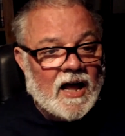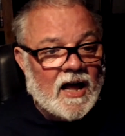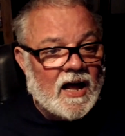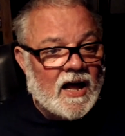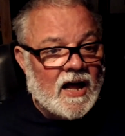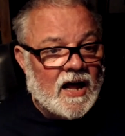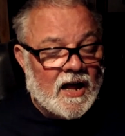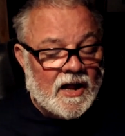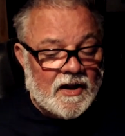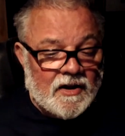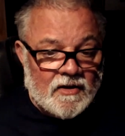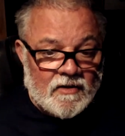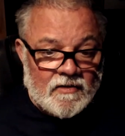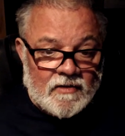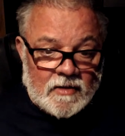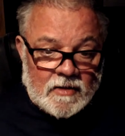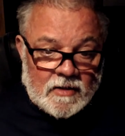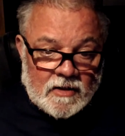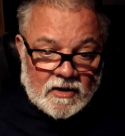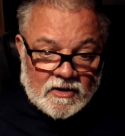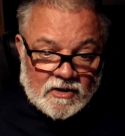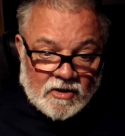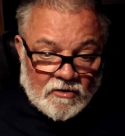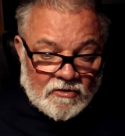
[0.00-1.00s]
And
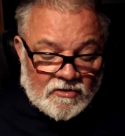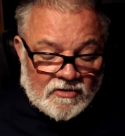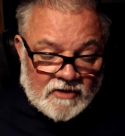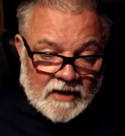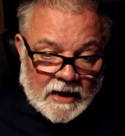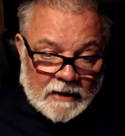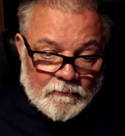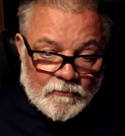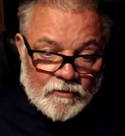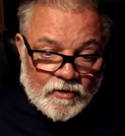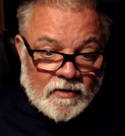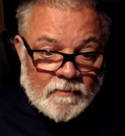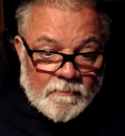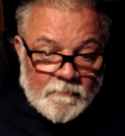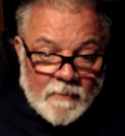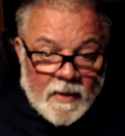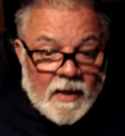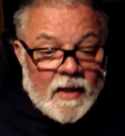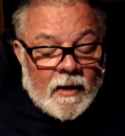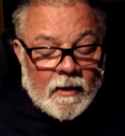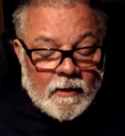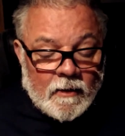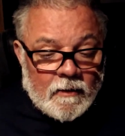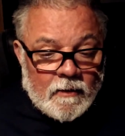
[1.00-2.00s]
the dog's name was
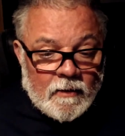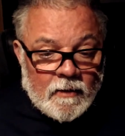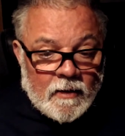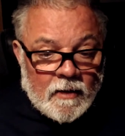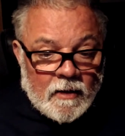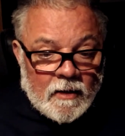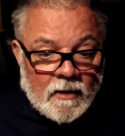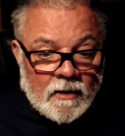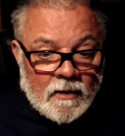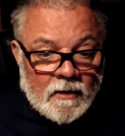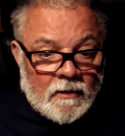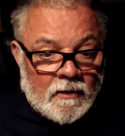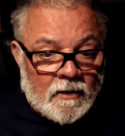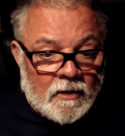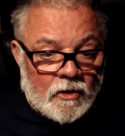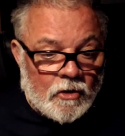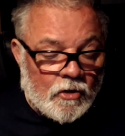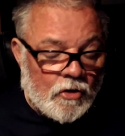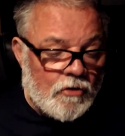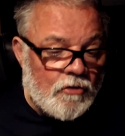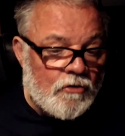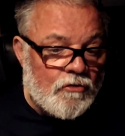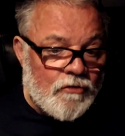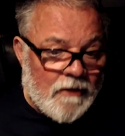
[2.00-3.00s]
Mia.
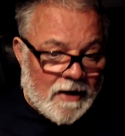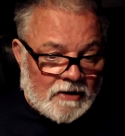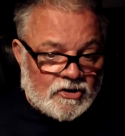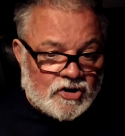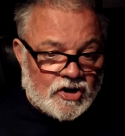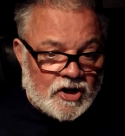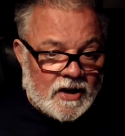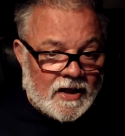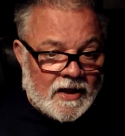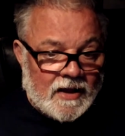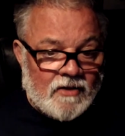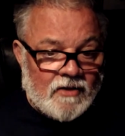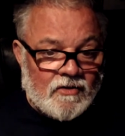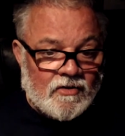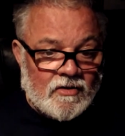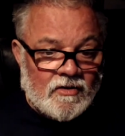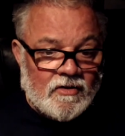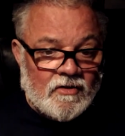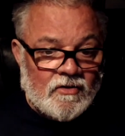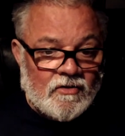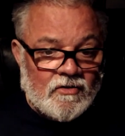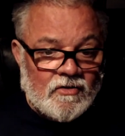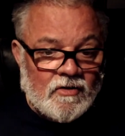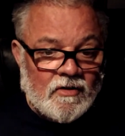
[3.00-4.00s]

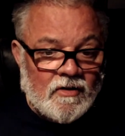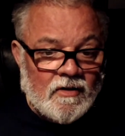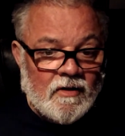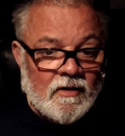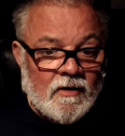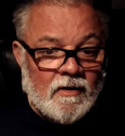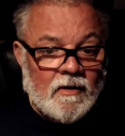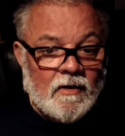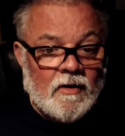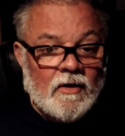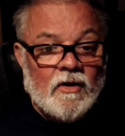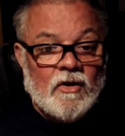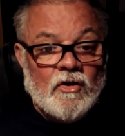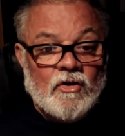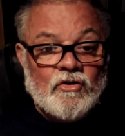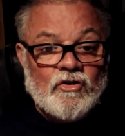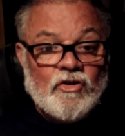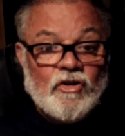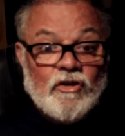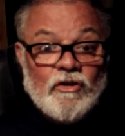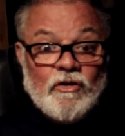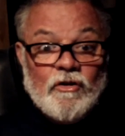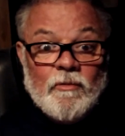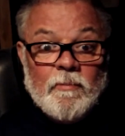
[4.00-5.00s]
Congratulations
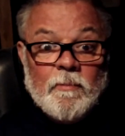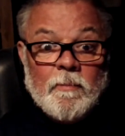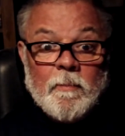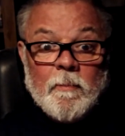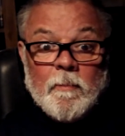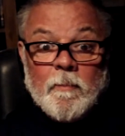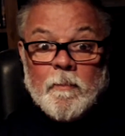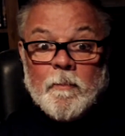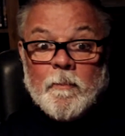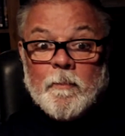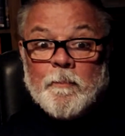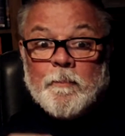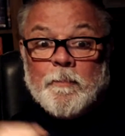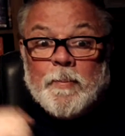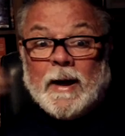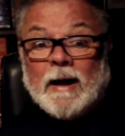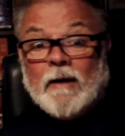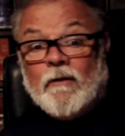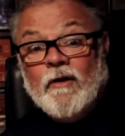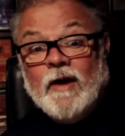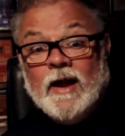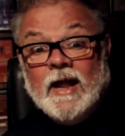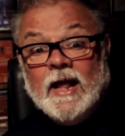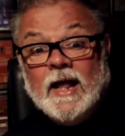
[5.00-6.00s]
to
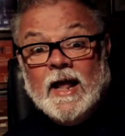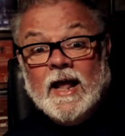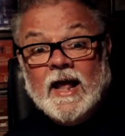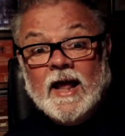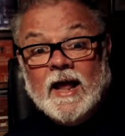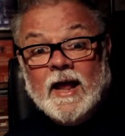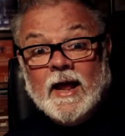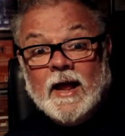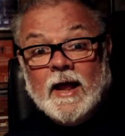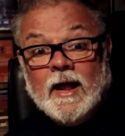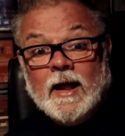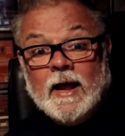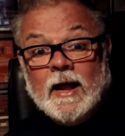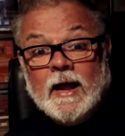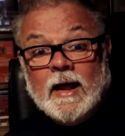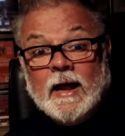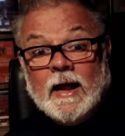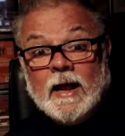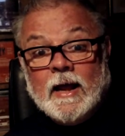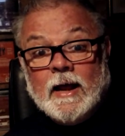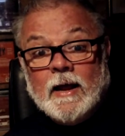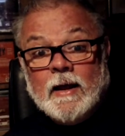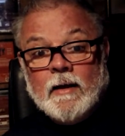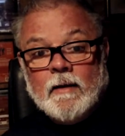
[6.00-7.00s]

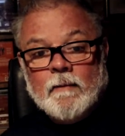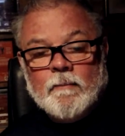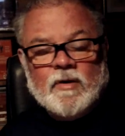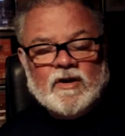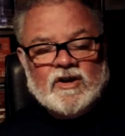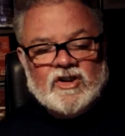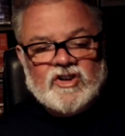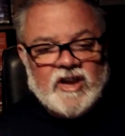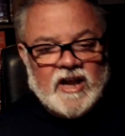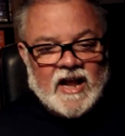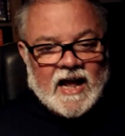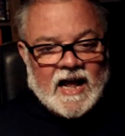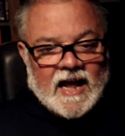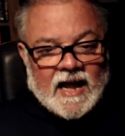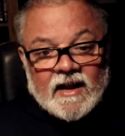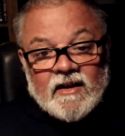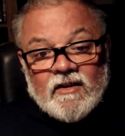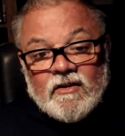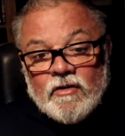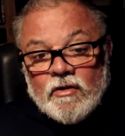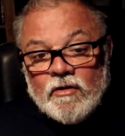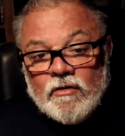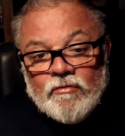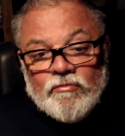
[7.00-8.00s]
Barry. But she had
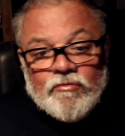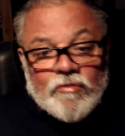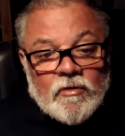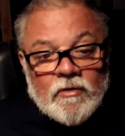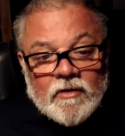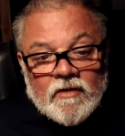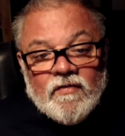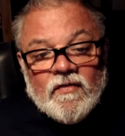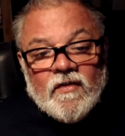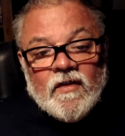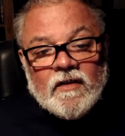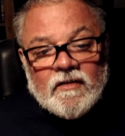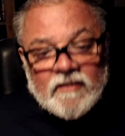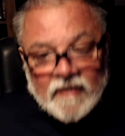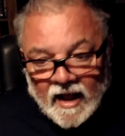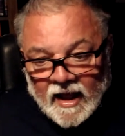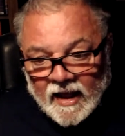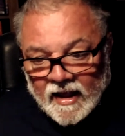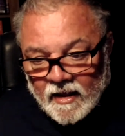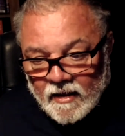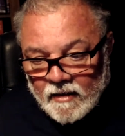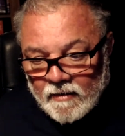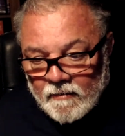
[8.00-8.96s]
to ruin the day.